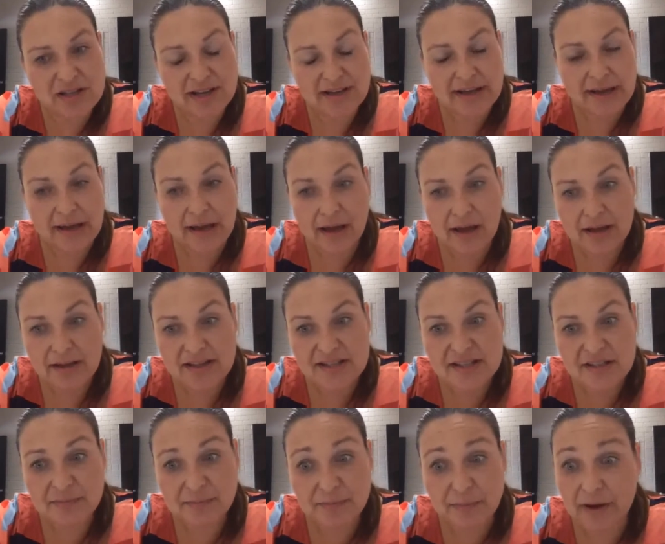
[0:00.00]
I get
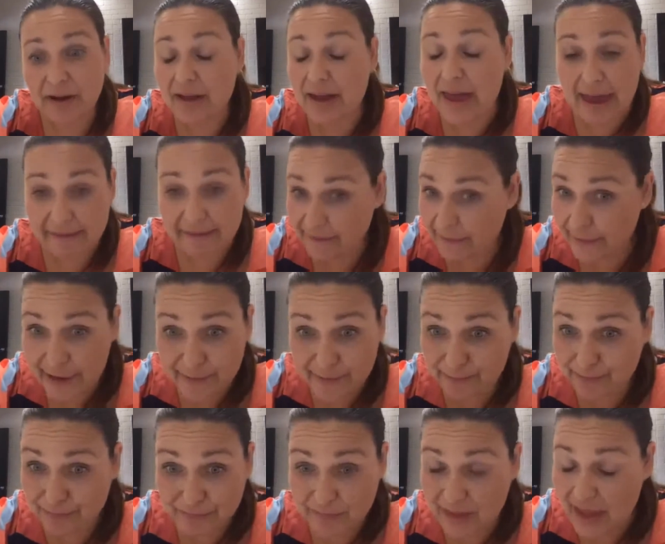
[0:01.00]
asked by
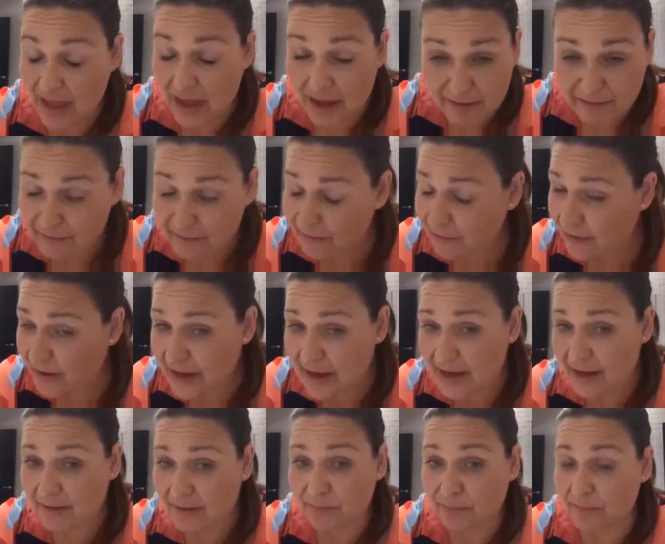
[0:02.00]
every
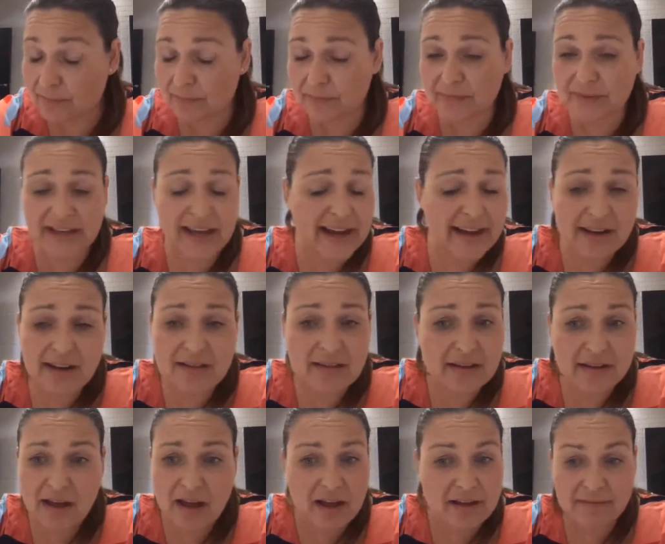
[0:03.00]
lady
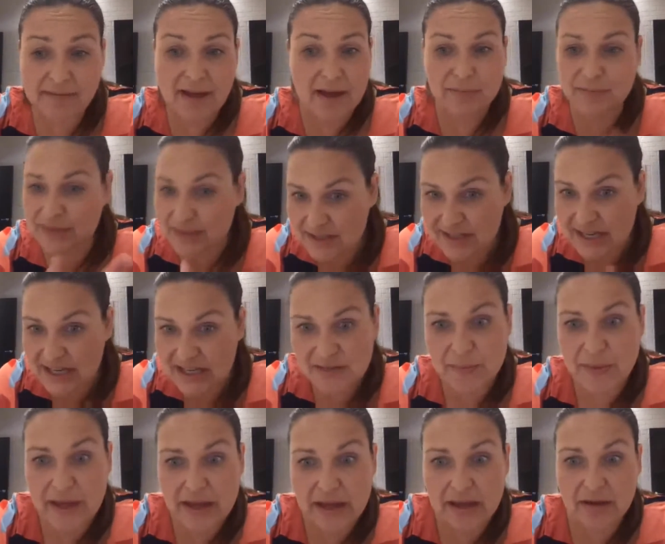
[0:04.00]
that comes and sees
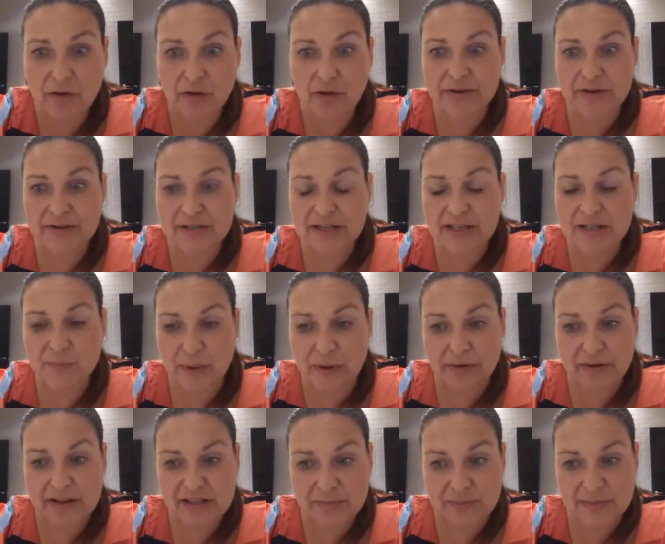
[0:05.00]
me who's
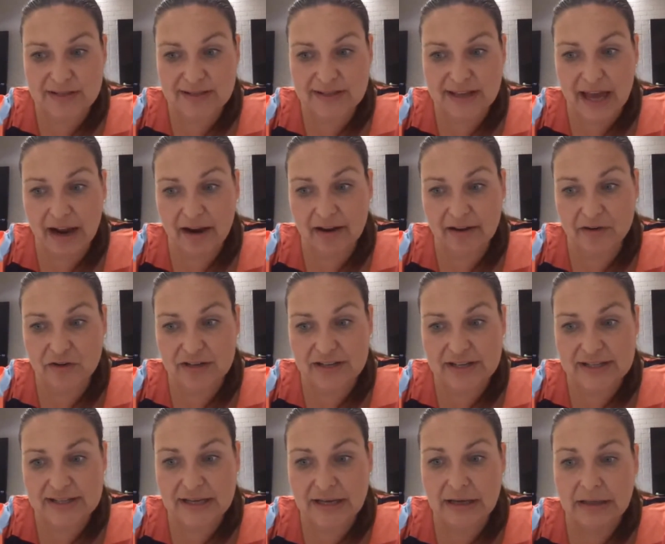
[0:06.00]
experienced
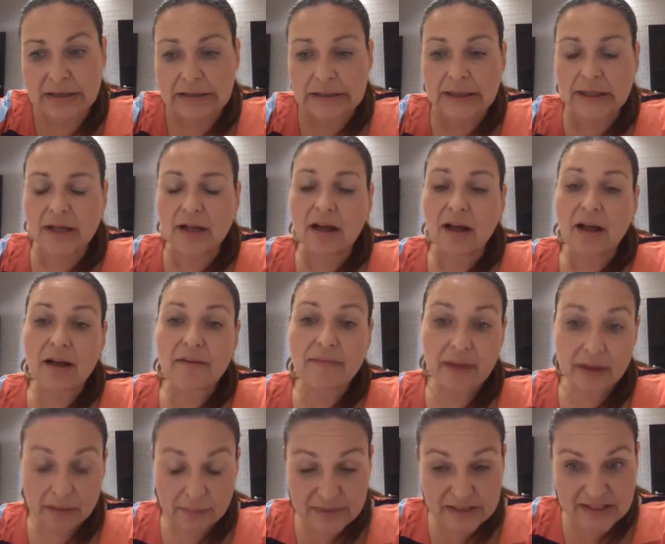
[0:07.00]
miscarriages, I've
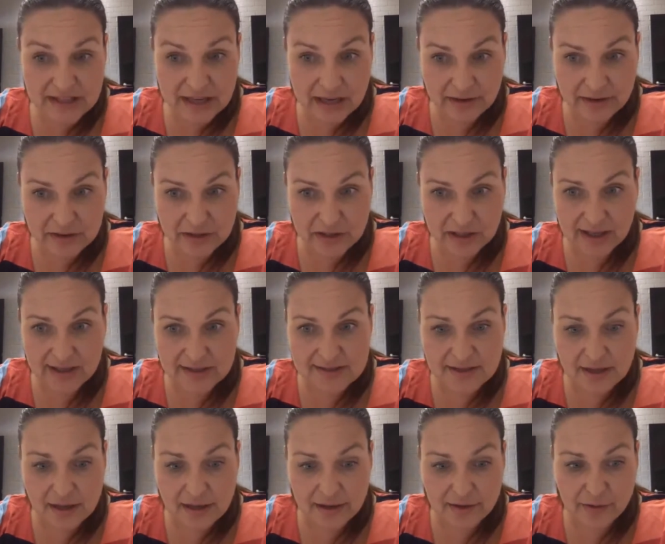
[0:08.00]
had a miscarriage
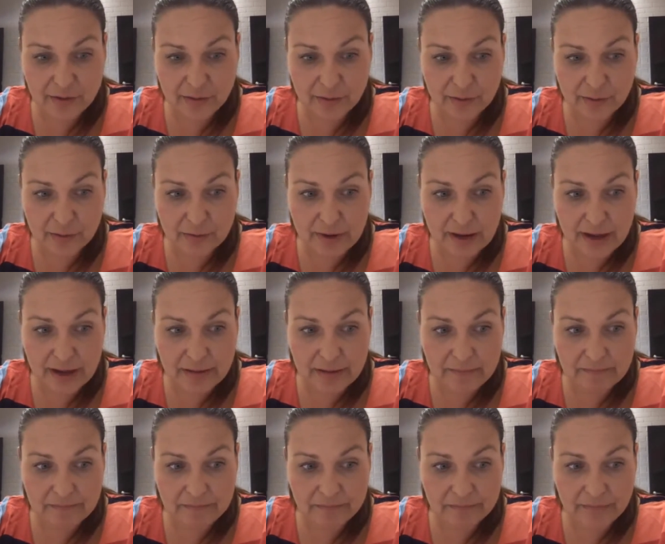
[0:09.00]
last cycle,
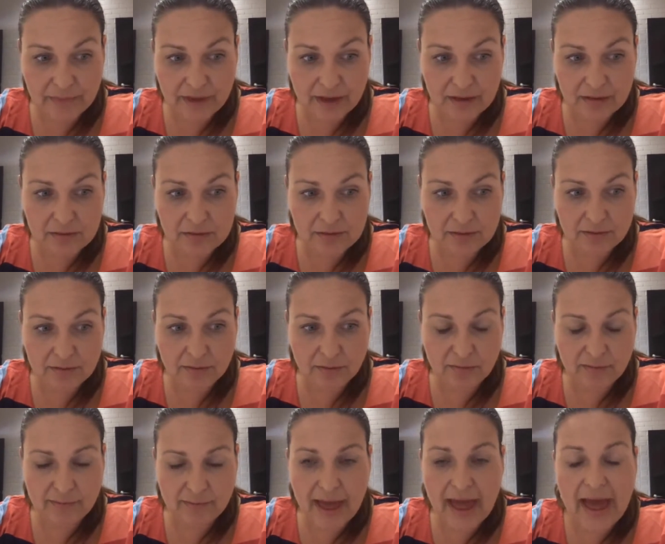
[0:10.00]

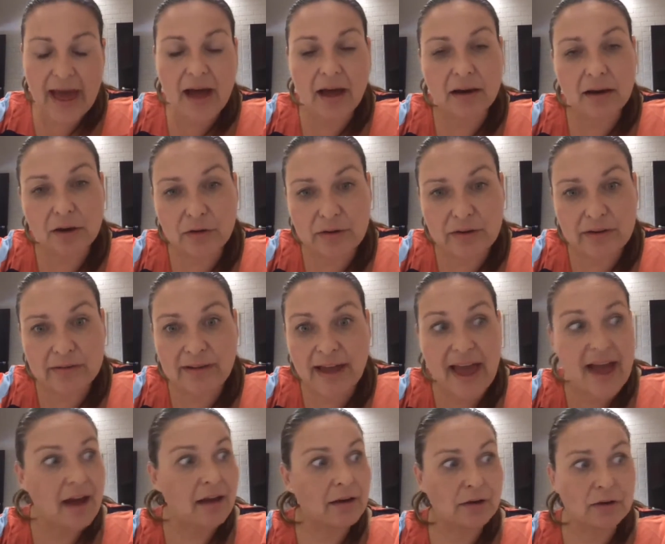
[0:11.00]
how
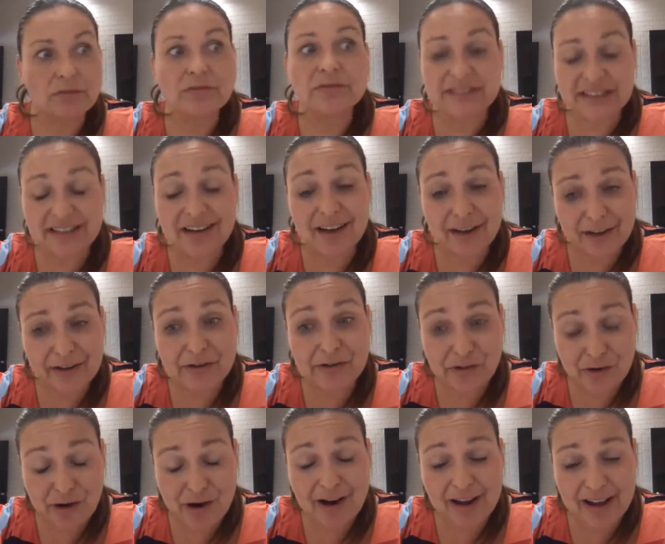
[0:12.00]
long till I can
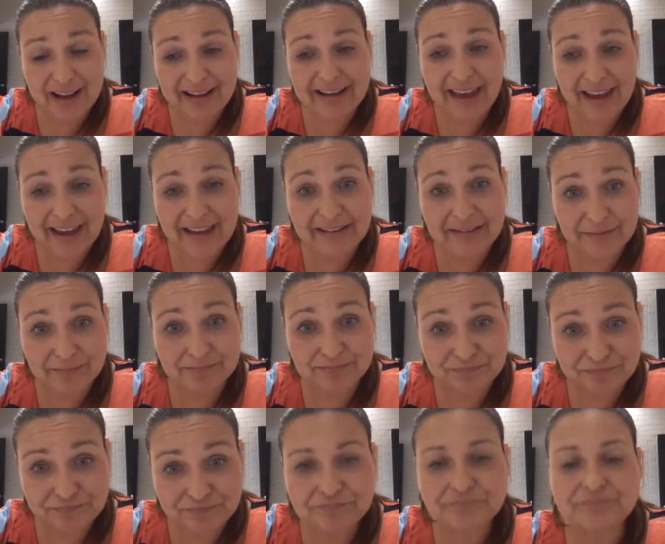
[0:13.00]
try again?
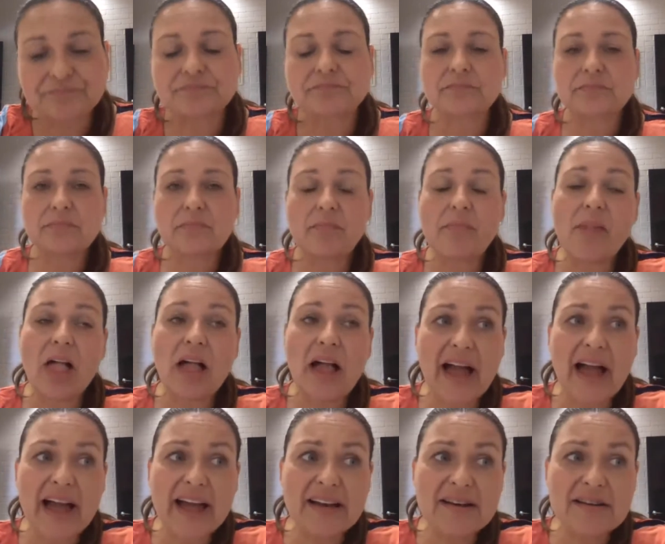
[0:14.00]

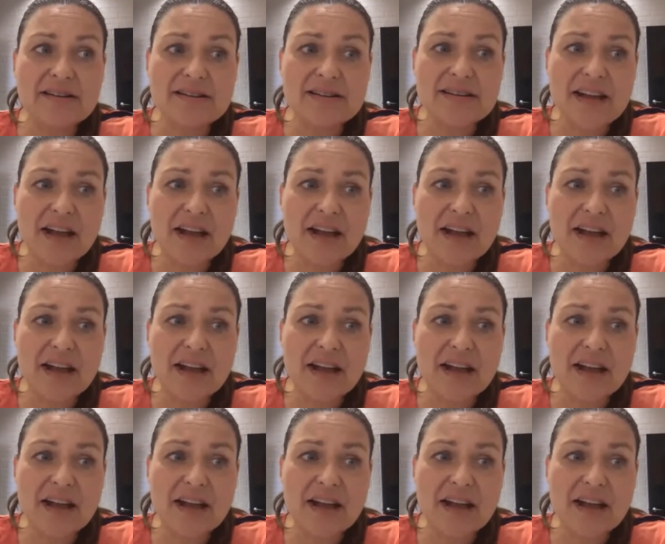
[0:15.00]
And